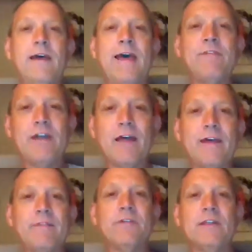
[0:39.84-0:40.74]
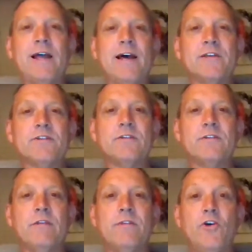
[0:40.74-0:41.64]
have done that for the
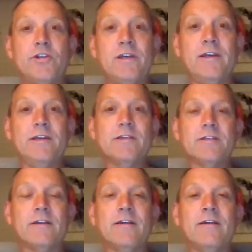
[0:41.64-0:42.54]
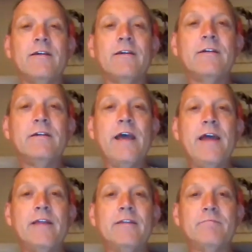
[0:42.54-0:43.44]
last 30 years
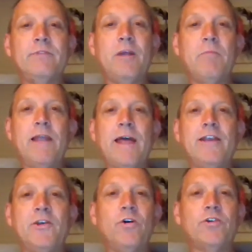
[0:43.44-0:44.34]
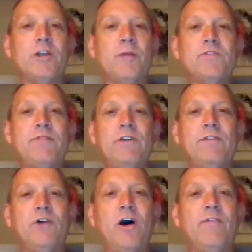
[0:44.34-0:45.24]
and, planning to work till I'm
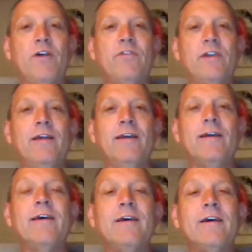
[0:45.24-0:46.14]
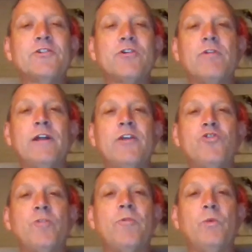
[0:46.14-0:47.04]
75, hopefully, because I really
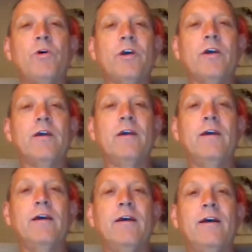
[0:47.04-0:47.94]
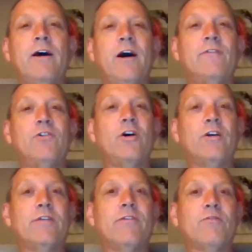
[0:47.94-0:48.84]
enjoy my work. I've
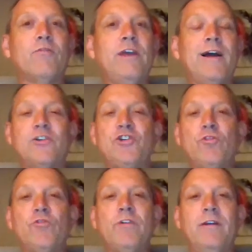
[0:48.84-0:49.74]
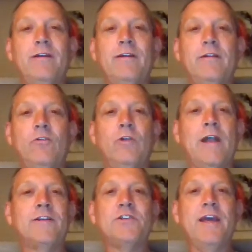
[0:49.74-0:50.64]
got 3 young children, all
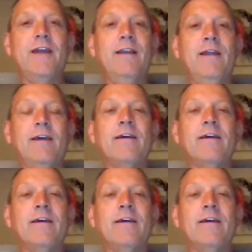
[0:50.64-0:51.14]
under 10.